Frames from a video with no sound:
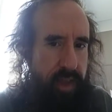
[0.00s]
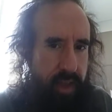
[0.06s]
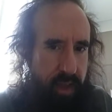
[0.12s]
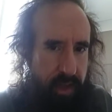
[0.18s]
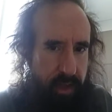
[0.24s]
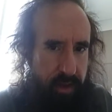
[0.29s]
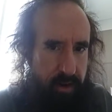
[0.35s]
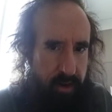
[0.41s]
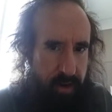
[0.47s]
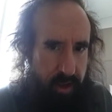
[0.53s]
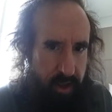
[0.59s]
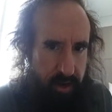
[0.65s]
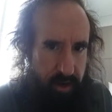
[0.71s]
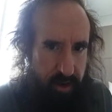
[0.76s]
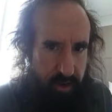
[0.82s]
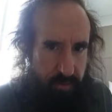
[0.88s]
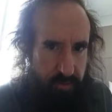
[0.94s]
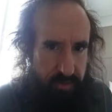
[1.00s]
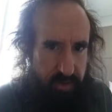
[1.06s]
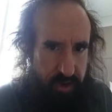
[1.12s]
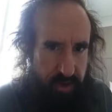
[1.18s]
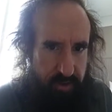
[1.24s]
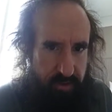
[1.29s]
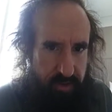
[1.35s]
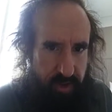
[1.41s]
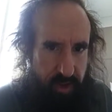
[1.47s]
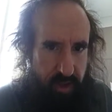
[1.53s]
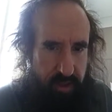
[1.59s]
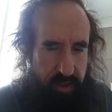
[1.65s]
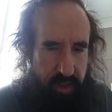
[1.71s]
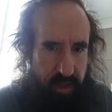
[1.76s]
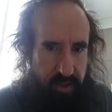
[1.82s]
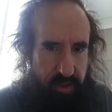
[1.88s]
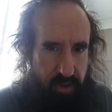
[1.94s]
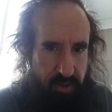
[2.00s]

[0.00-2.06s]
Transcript: And Hume says that